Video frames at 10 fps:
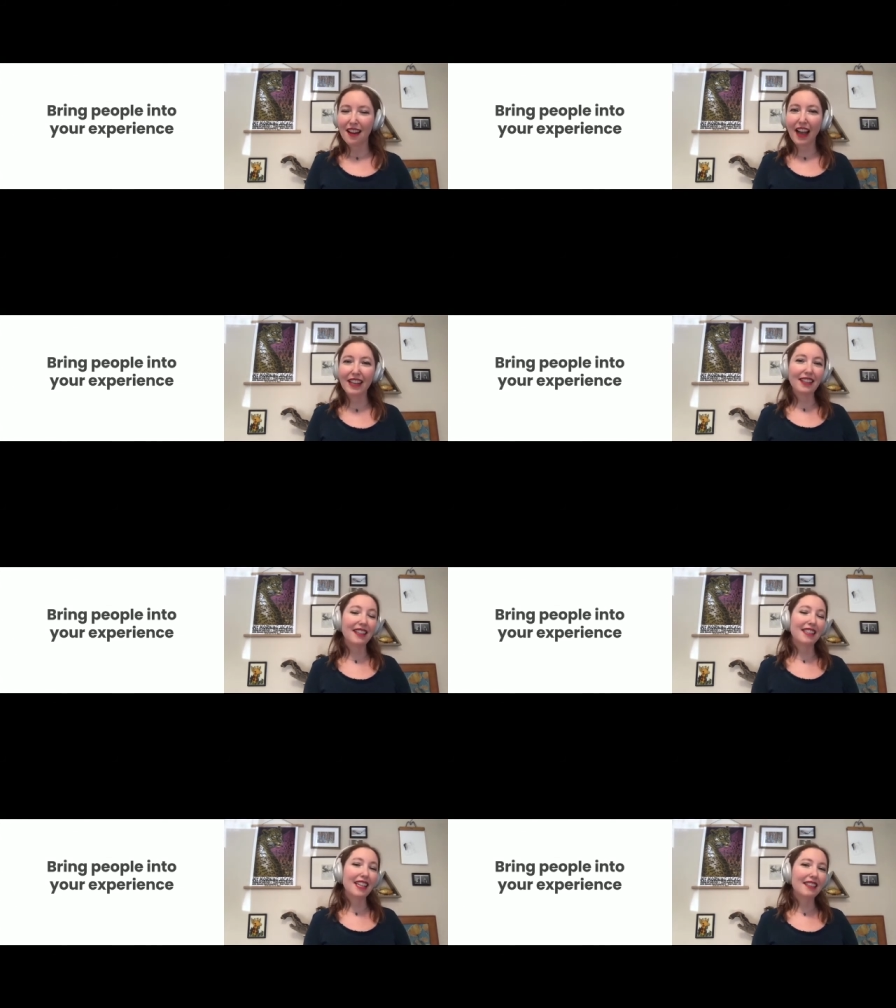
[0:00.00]
I could
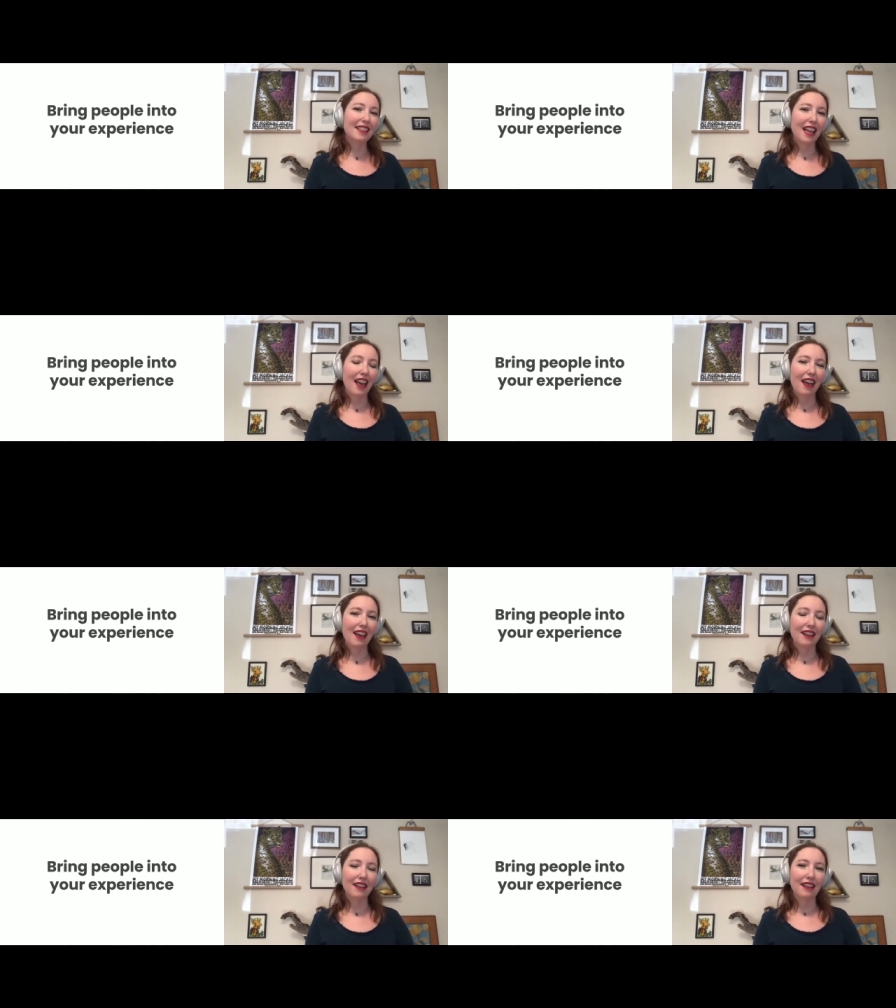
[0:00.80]
instead
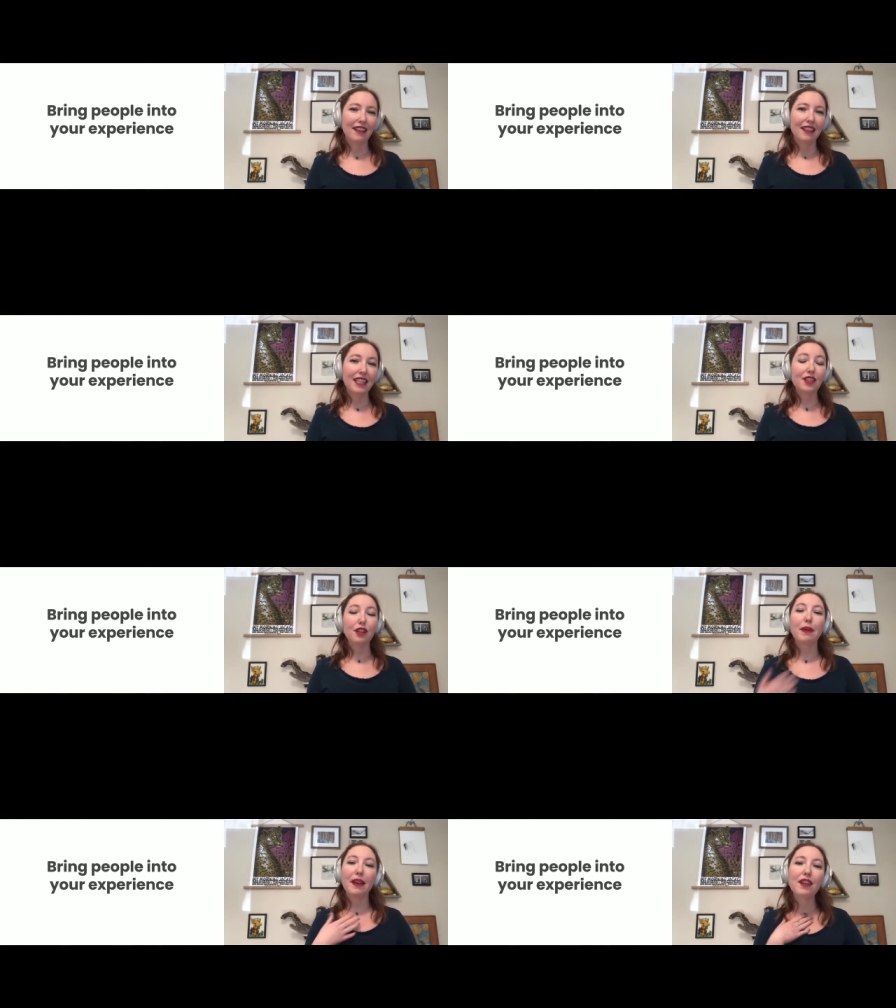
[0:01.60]
say, these
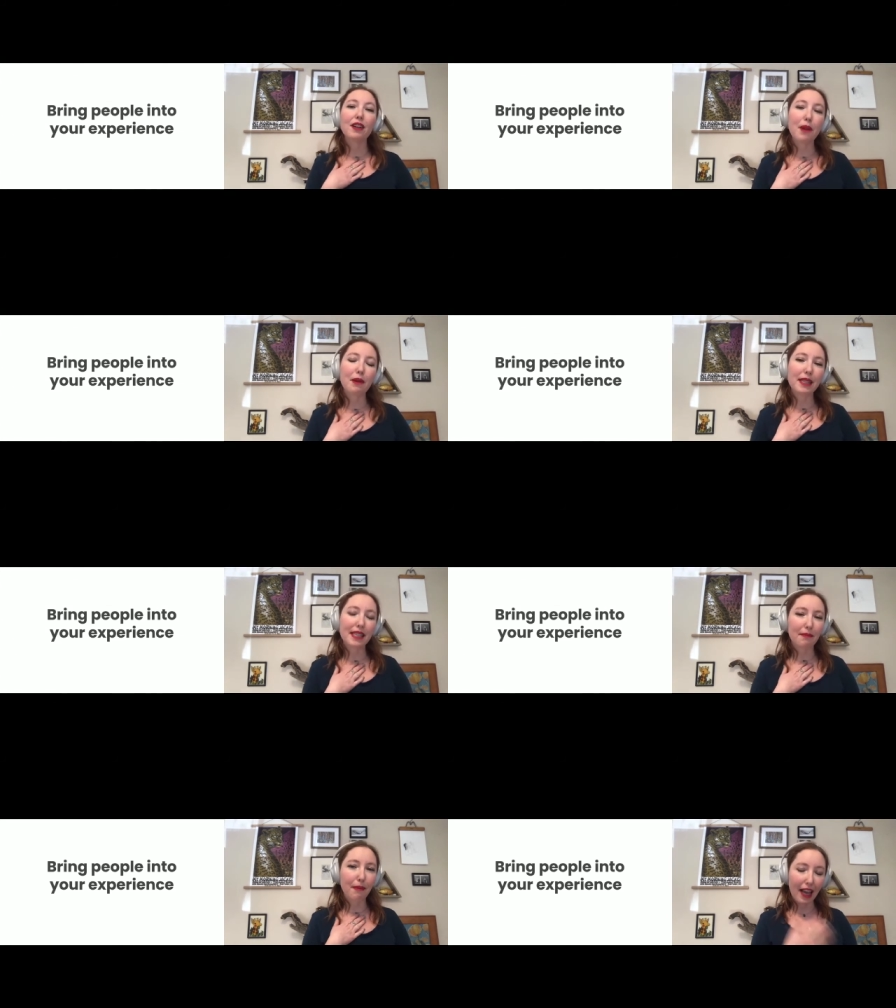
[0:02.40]
are pivotal
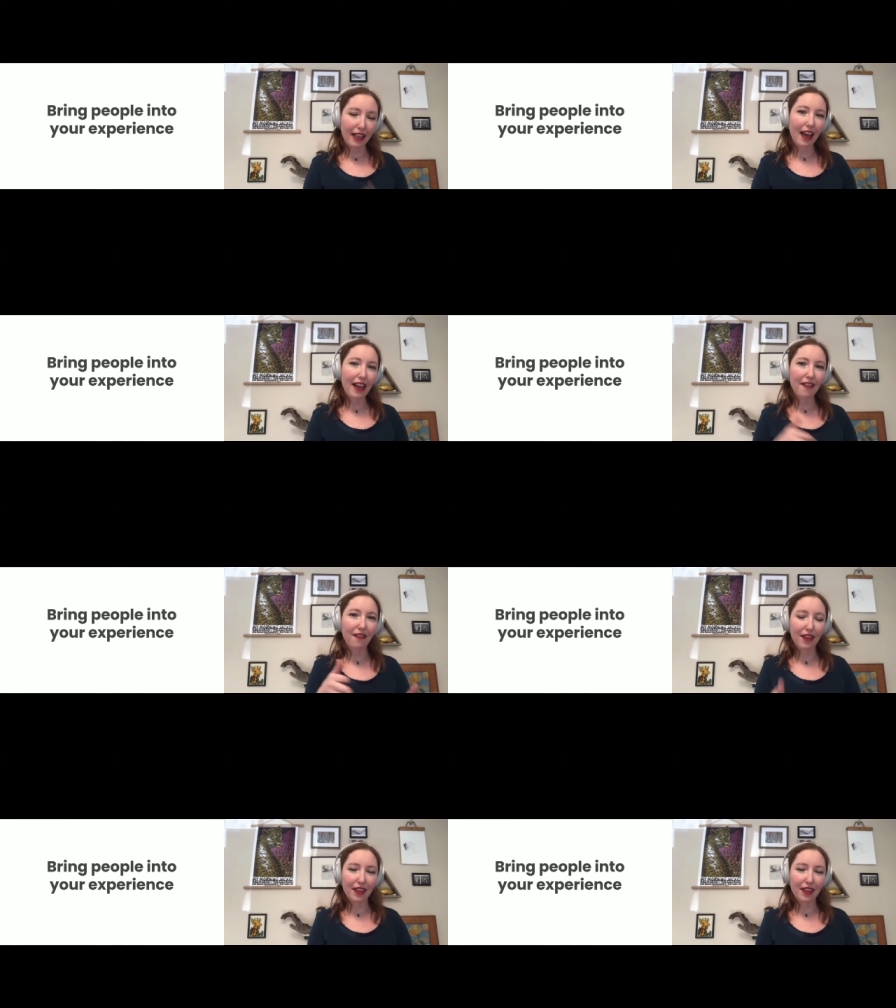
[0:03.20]
moments in my life